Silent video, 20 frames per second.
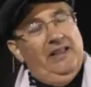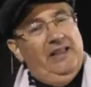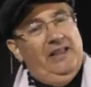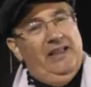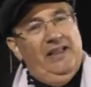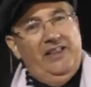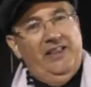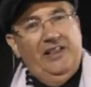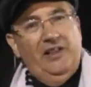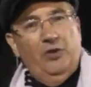
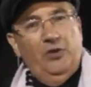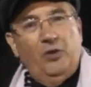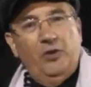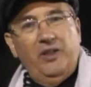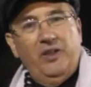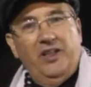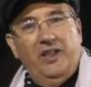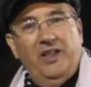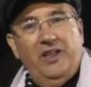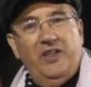a yellow
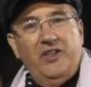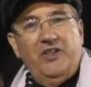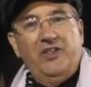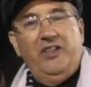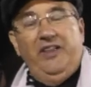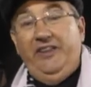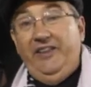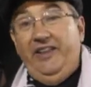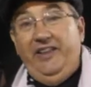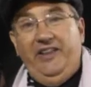card
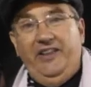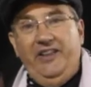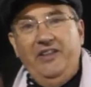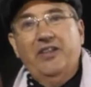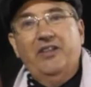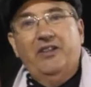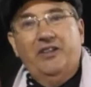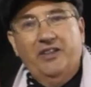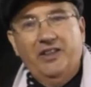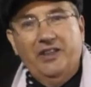and then
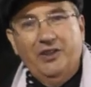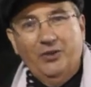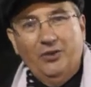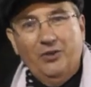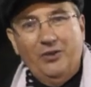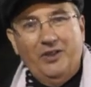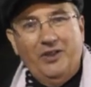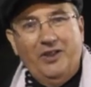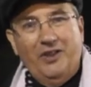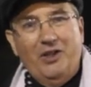another
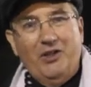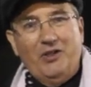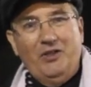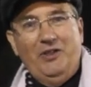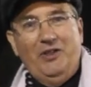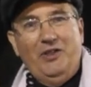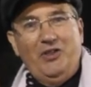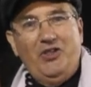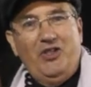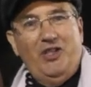yellow card
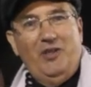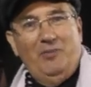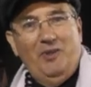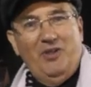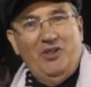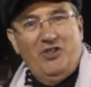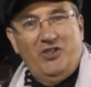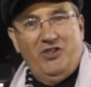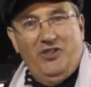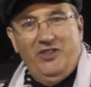in the same
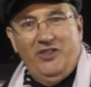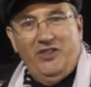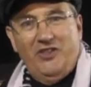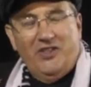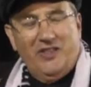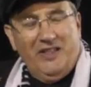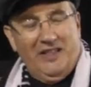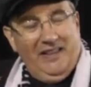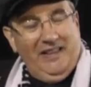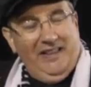
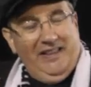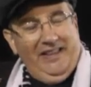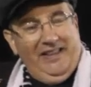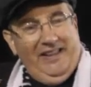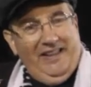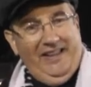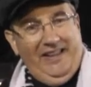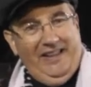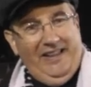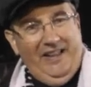incident
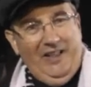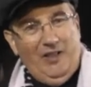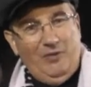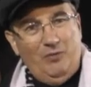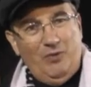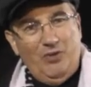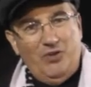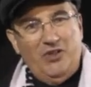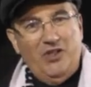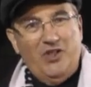uh,
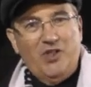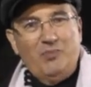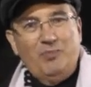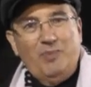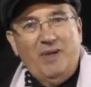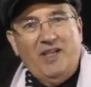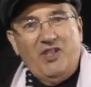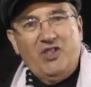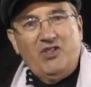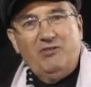and was
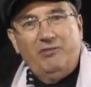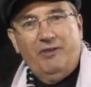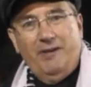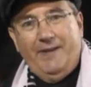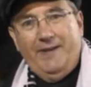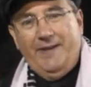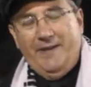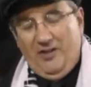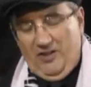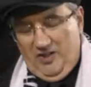dispatched for
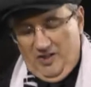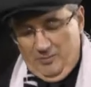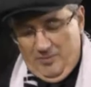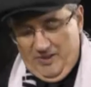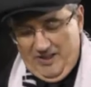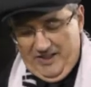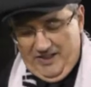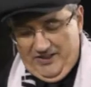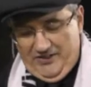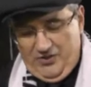the early
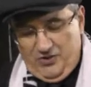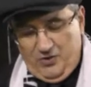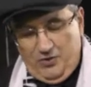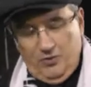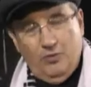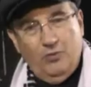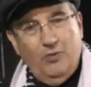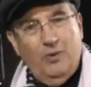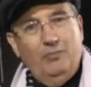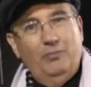bath.
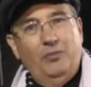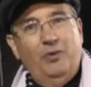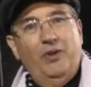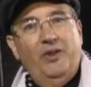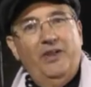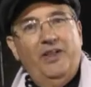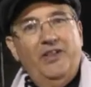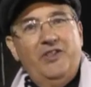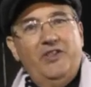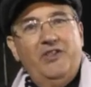So
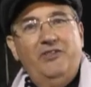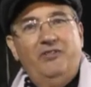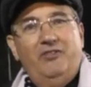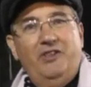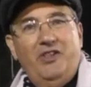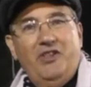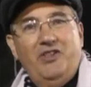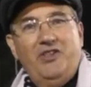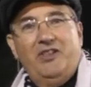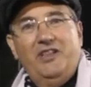Wimborne had to
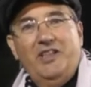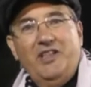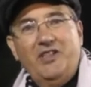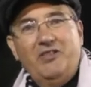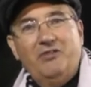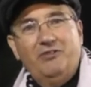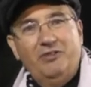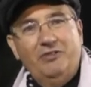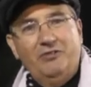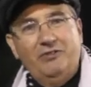face the
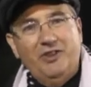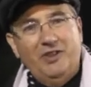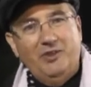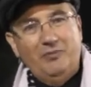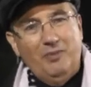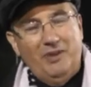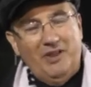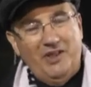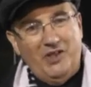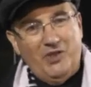last
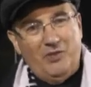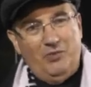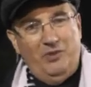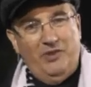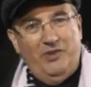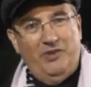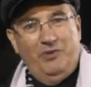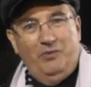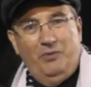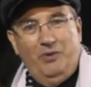15 minutes
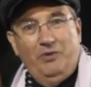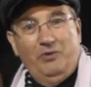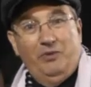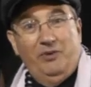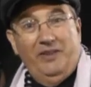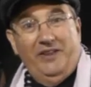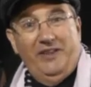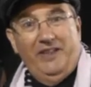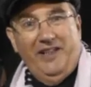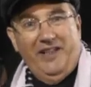with, with
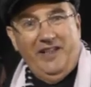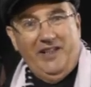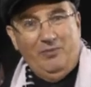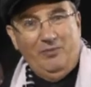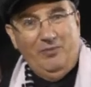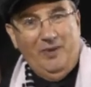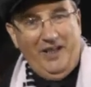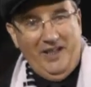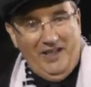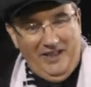only
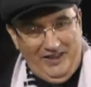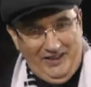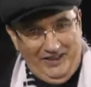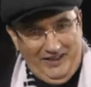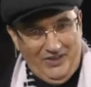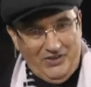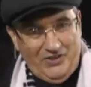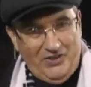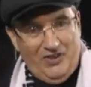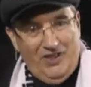nine men
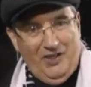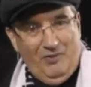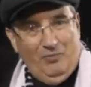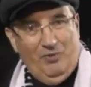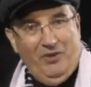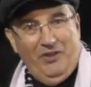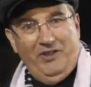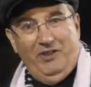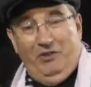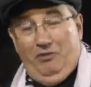against
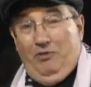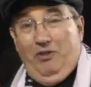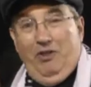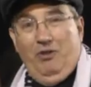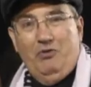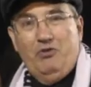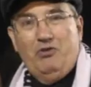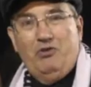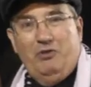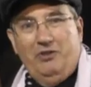Hamworthy, who
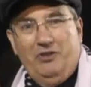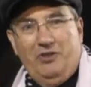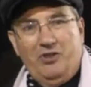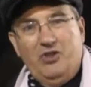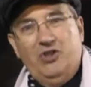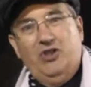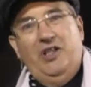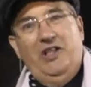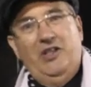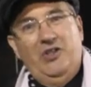now saw their
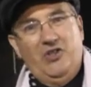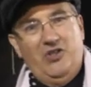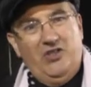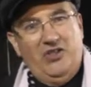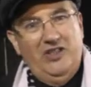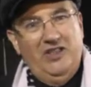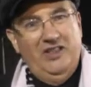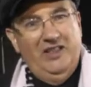chance.